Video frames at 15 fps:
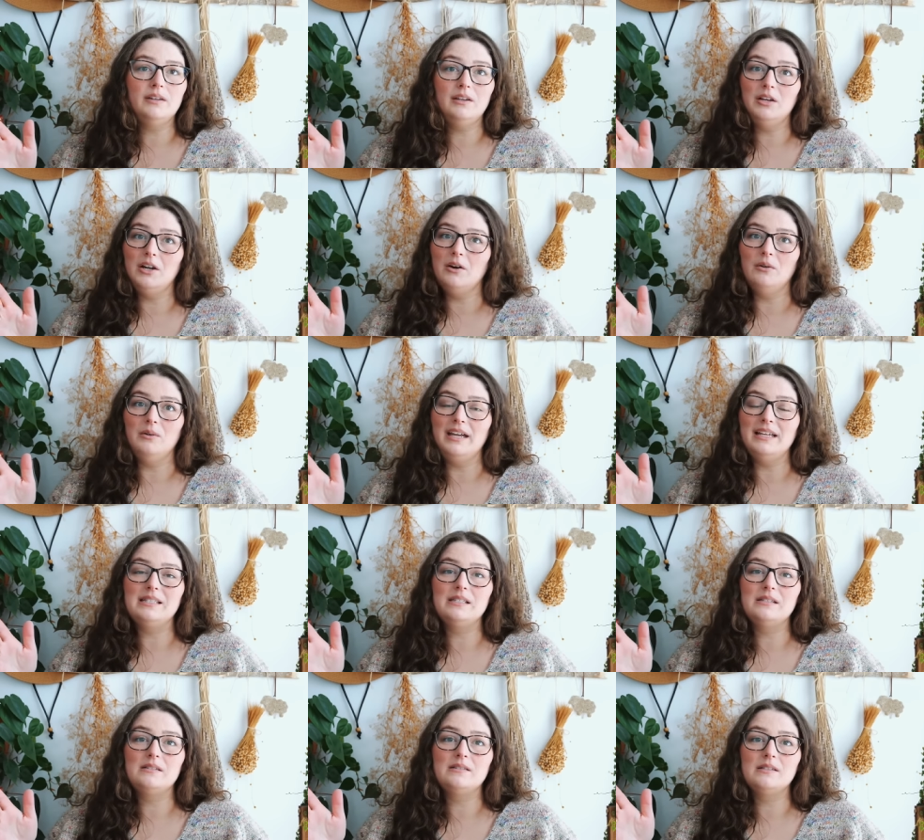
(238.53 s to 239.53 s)
you know, it's
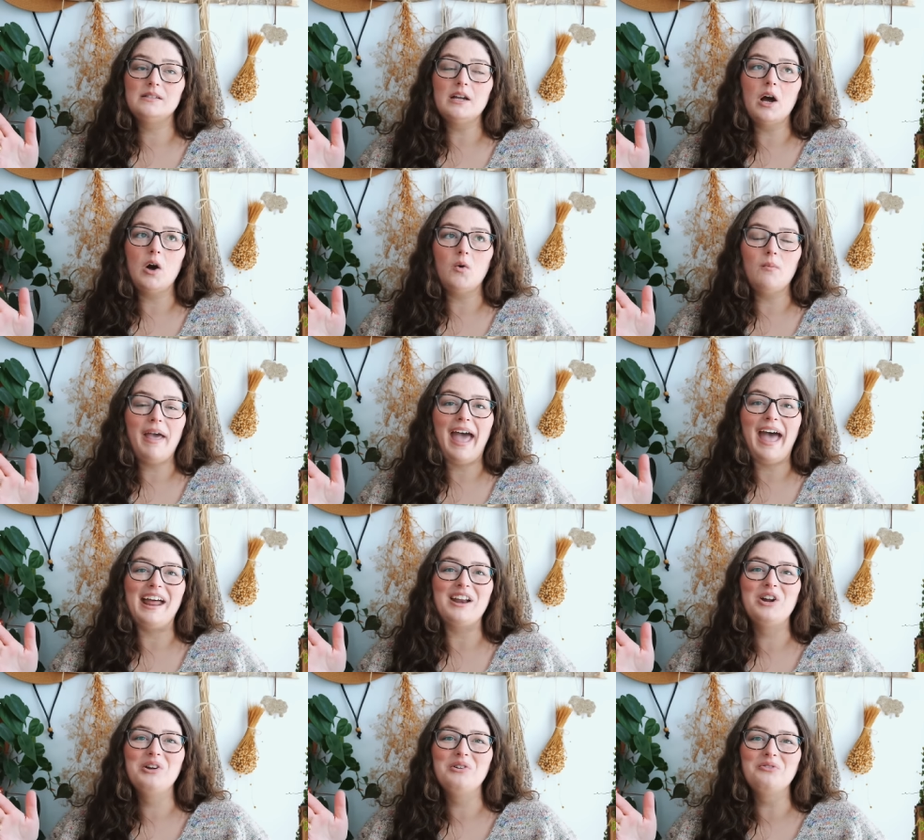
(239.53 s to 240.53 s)
so
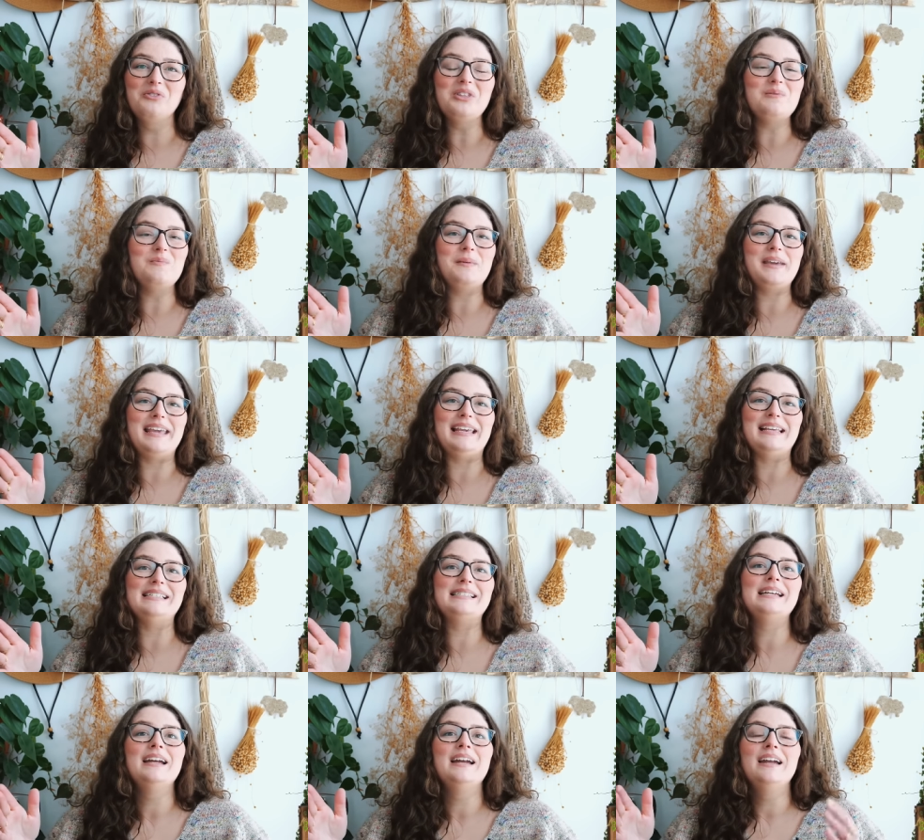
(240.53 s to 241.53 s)
bad for the
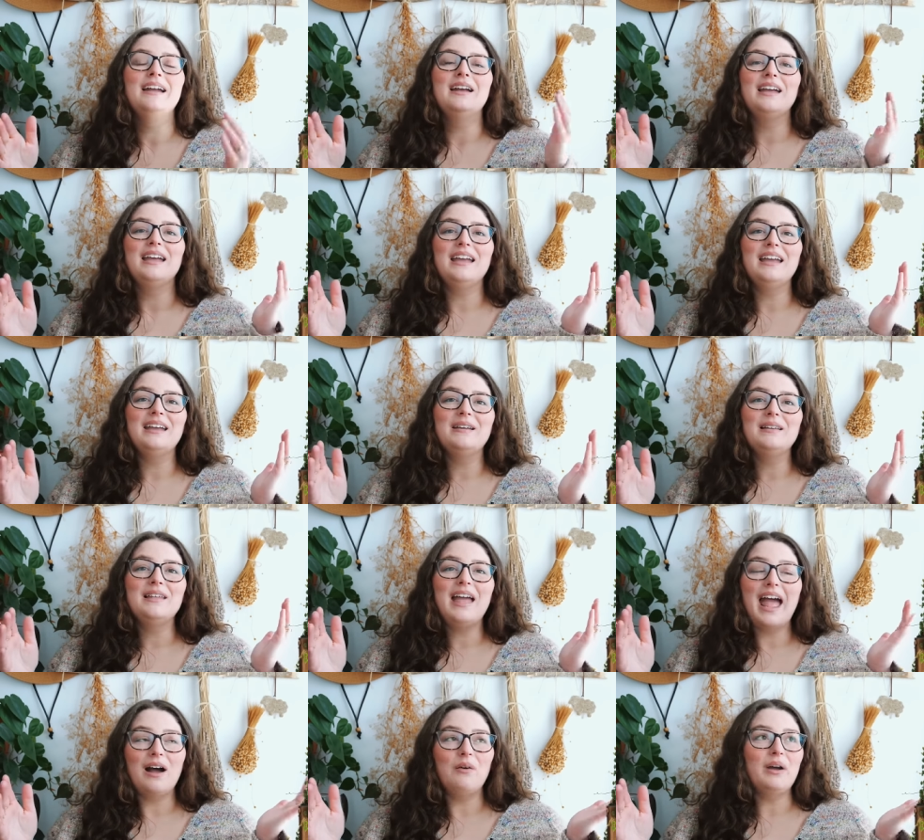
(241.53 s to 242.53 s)
bees.
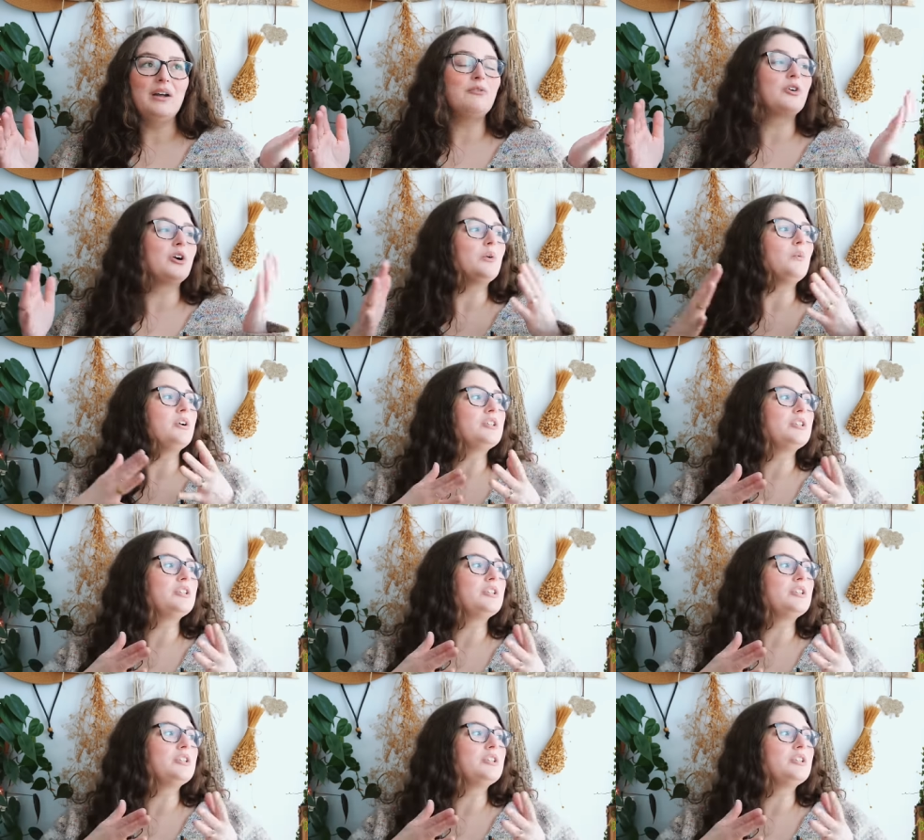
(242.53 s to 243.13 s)
However, we're